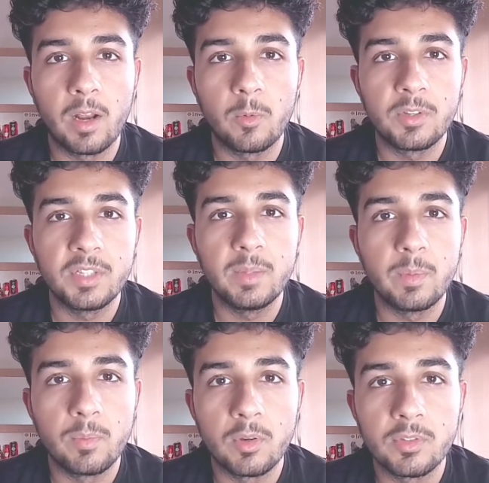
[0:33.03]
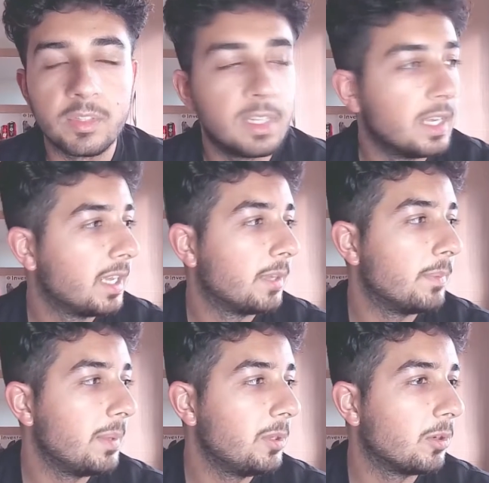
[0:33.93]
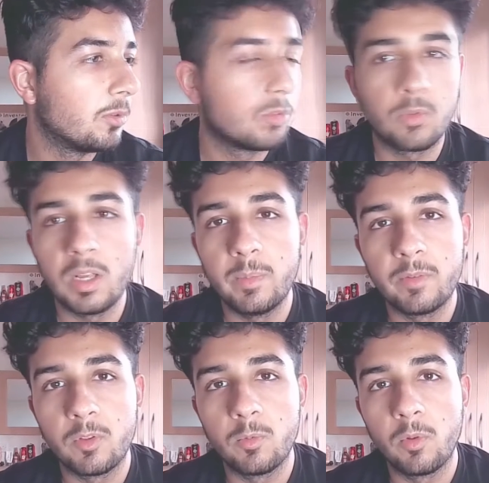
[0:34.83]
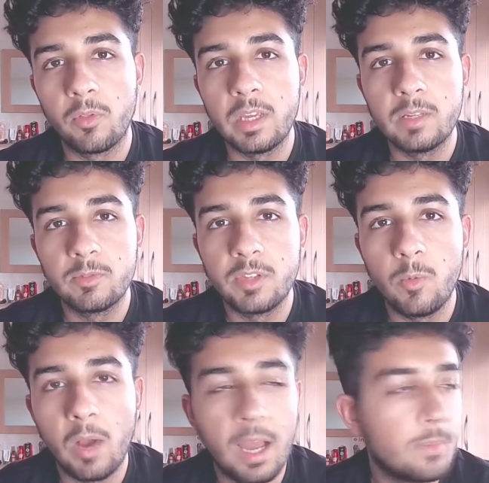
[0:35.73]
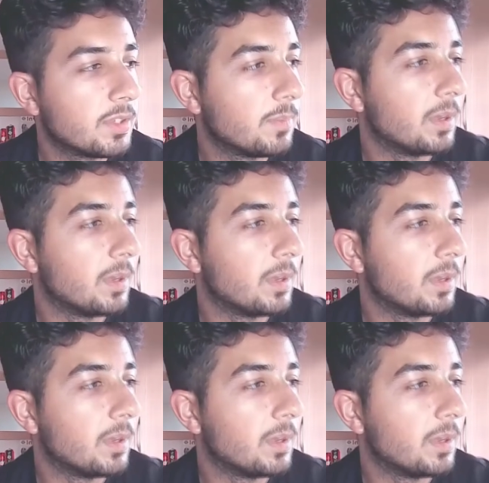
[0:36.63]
I want to see them in person, maybe, you know, trade them in for the real thing, see what happens.